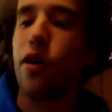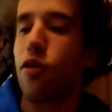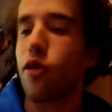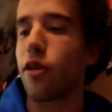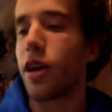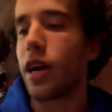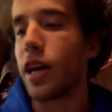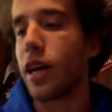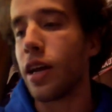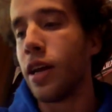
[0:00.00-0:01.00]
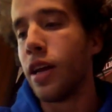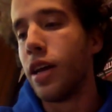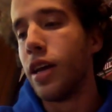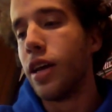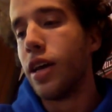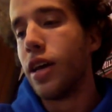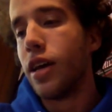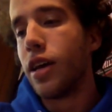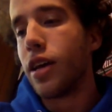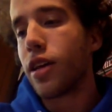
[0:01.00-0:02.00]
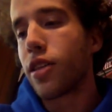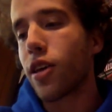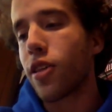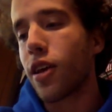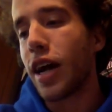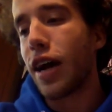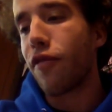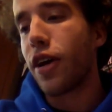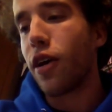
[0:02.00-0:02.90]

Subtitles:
I ordered a 6.5